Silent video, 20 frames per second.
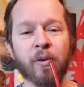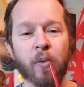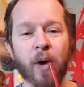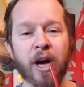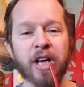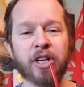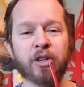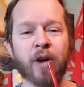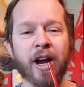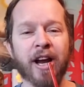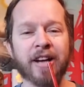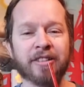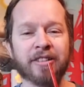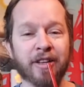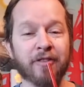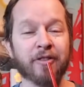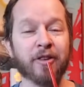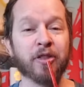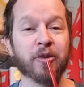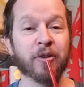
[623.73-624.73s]
Why crash
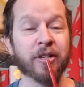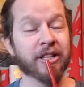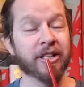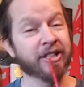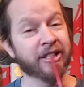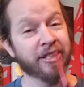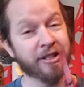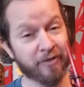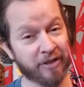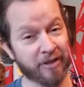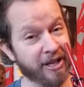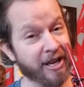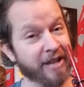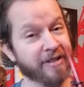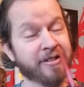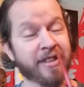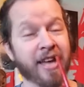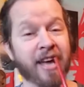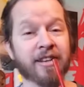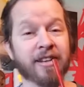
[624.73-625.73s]
level three achieved? Yes,
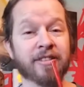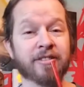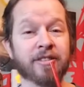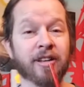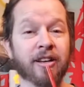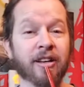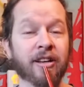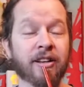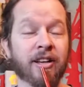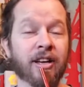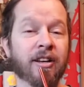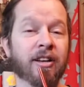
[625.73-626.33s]
that is uh,